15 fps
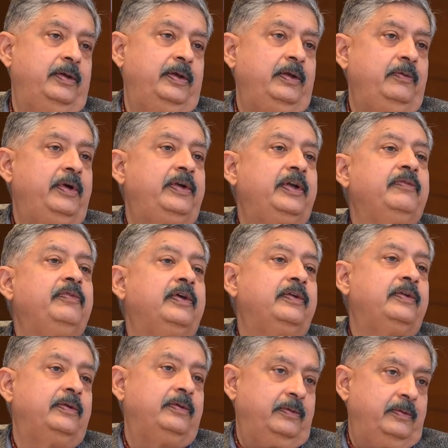Railway Traffic
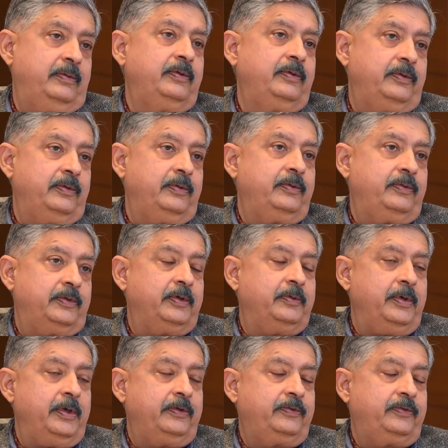
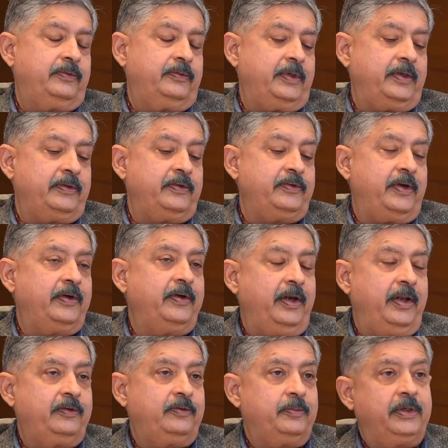Service as a
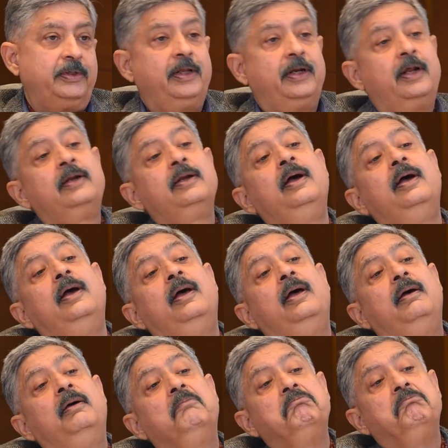generalist. But there are
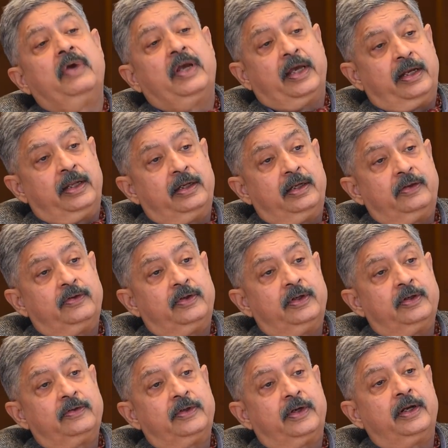mechanical
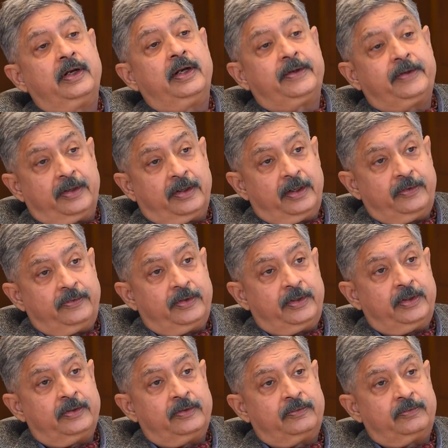engineers, there are electrical
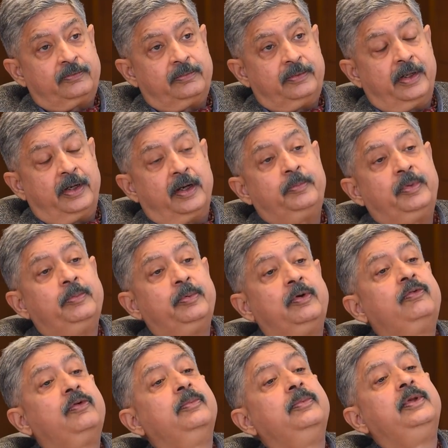engineers, there are
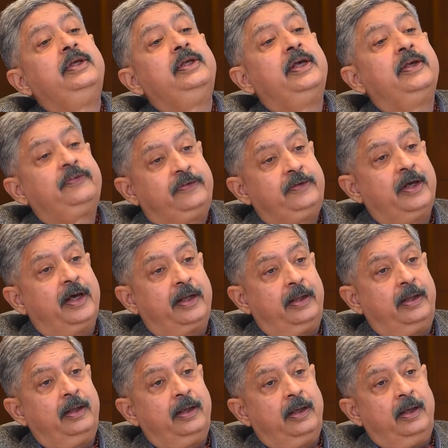people from the
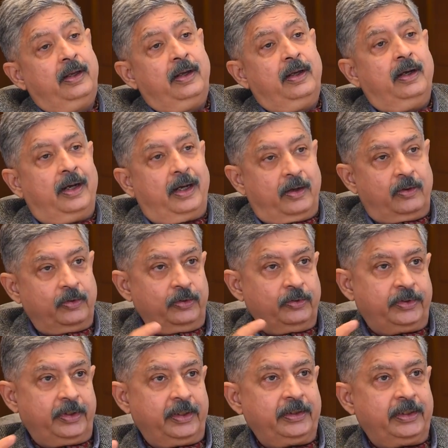SCRA. How do
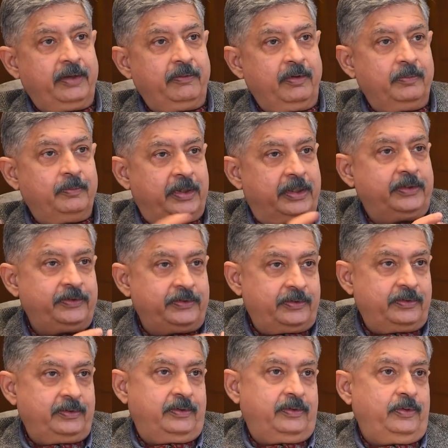you think they will merge
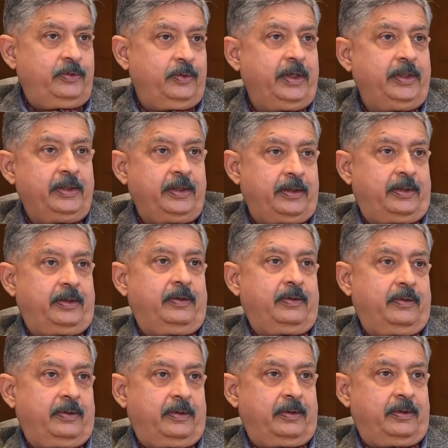together,
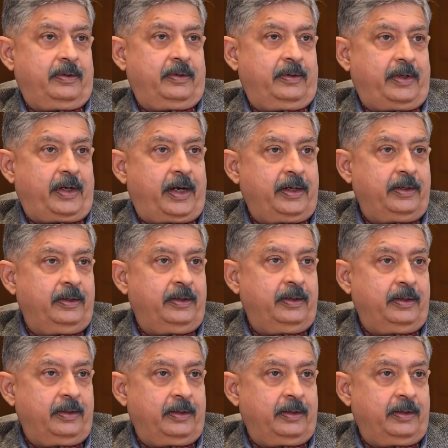and